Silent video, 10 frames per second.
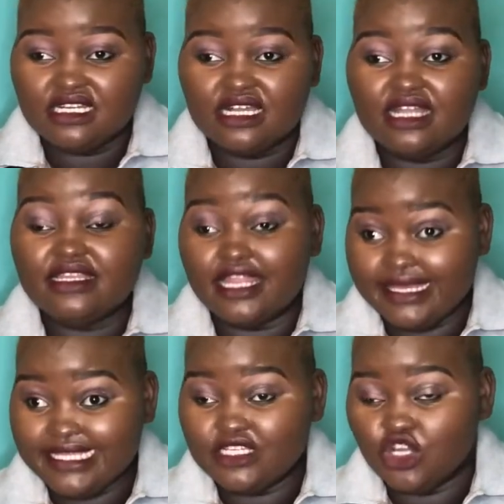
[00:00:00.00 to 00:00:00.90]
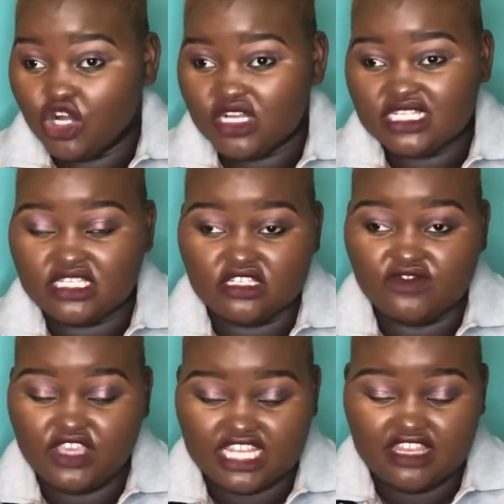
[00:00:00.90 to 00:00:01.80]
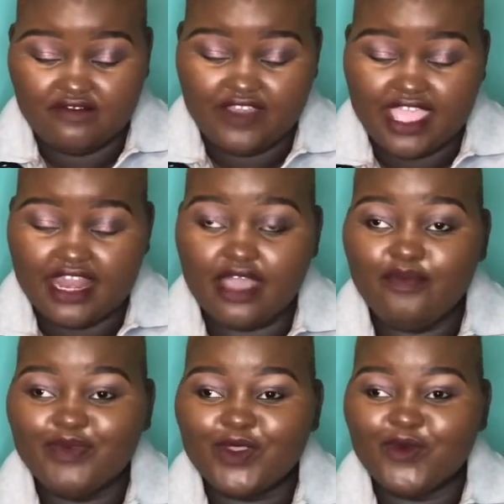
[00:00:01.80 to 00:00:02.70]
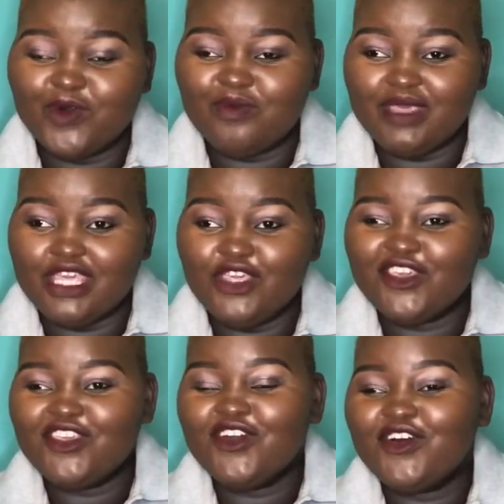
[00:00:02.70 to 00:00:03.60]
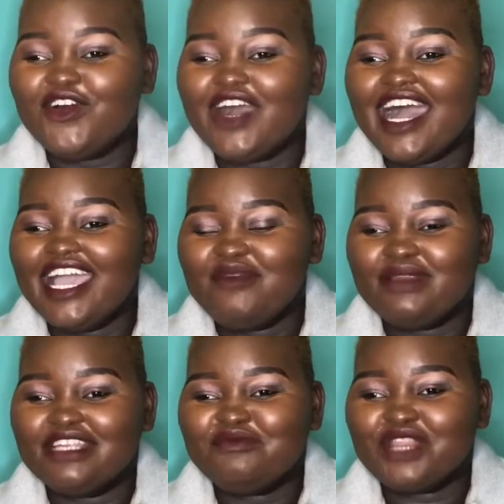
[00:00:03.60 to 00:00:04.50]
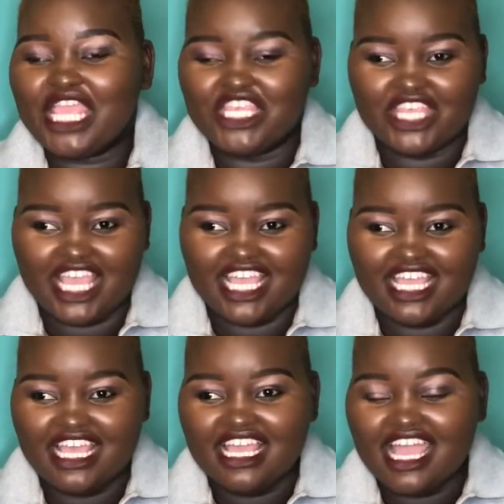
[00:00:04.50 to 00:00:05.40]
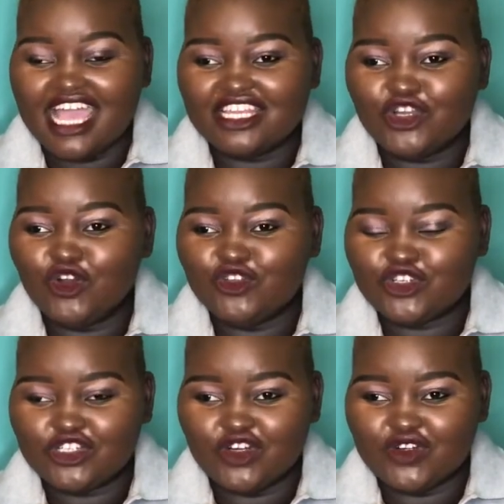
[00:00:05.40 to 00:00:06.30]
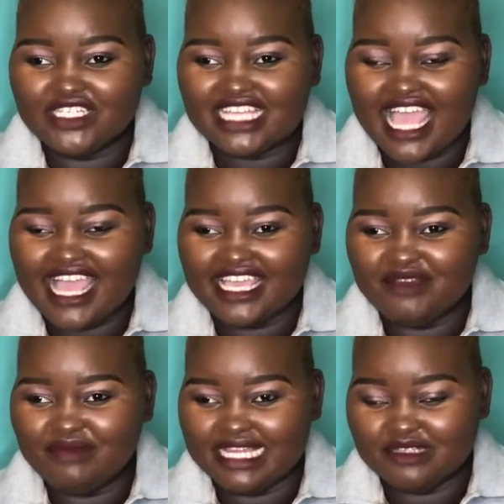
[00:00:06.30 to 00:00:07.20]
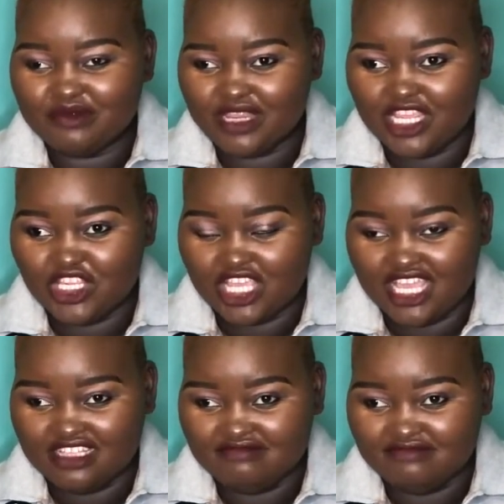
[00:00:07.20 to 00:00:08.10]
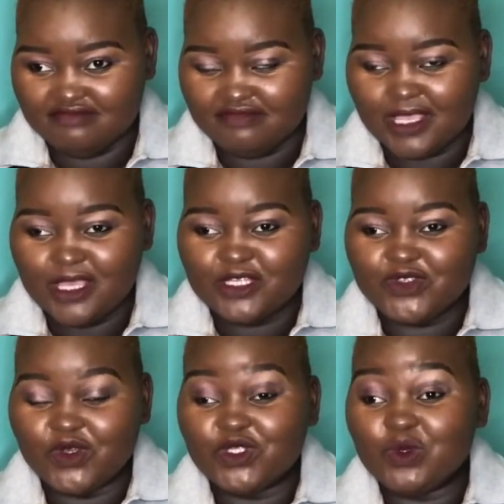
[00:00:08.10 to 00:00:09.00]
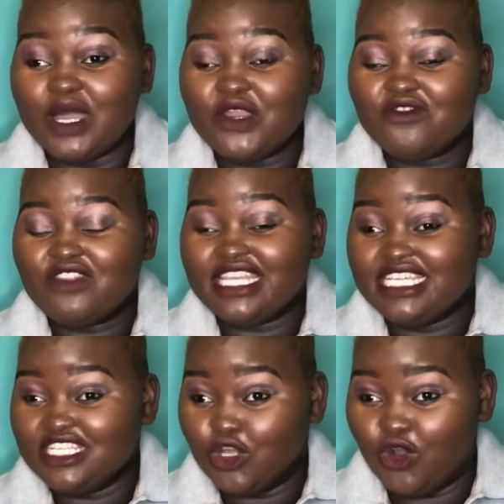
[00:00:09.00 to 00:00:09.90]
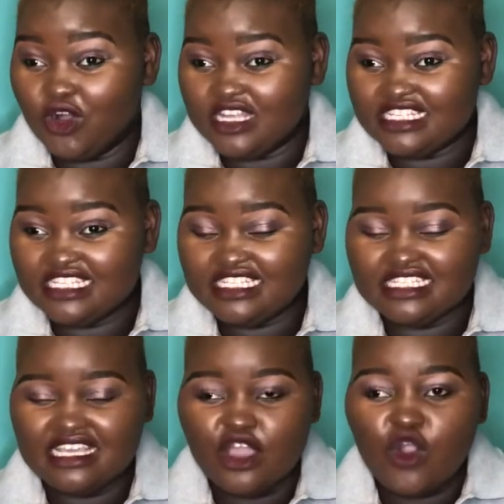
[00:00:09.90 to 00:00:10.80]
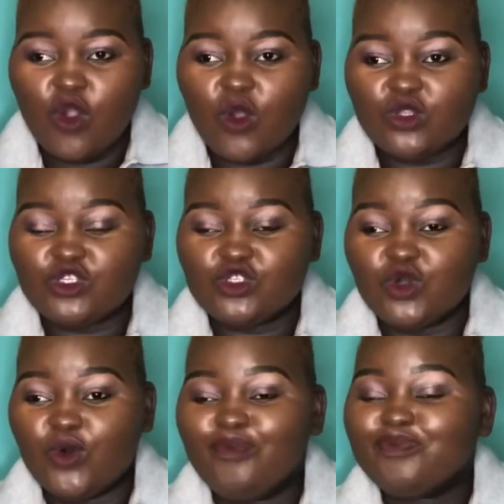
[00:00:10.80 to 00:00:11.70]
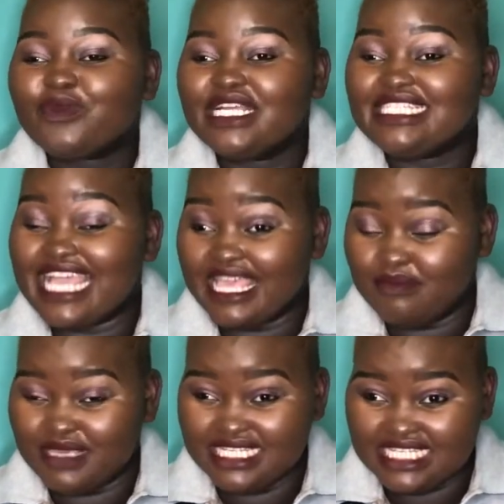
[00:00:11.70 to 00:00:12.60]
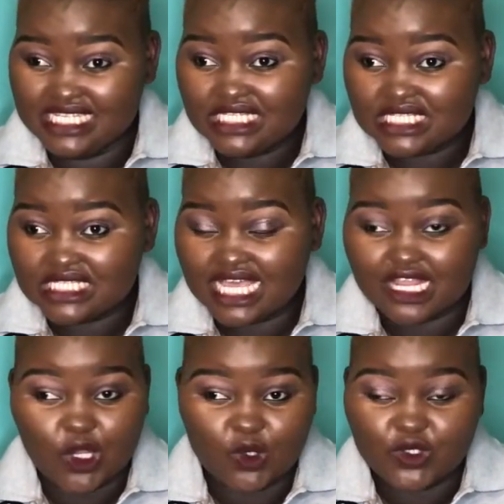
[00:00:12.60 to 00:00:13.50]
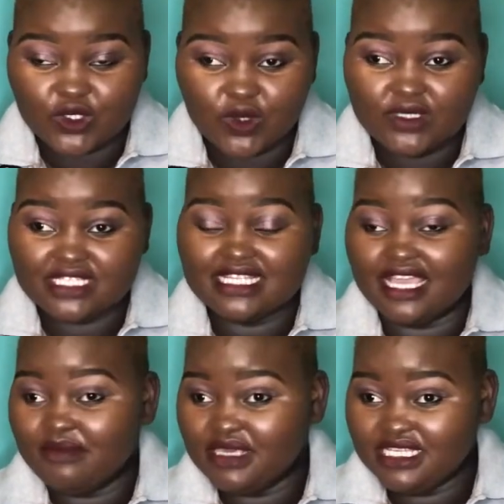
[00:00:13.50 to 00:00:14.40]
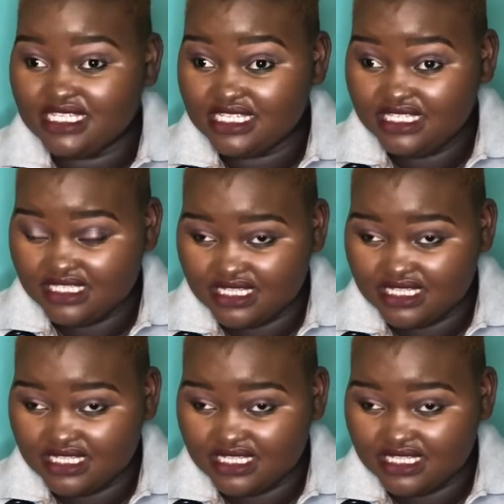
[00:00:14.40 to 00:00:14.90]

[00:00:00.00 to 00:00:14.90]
The leading causes of kidney failure will be your high blood pressure, uncontrolled high blood pressure. So it's one of the leading causes. Also, diabetes, uncontrolled diabetes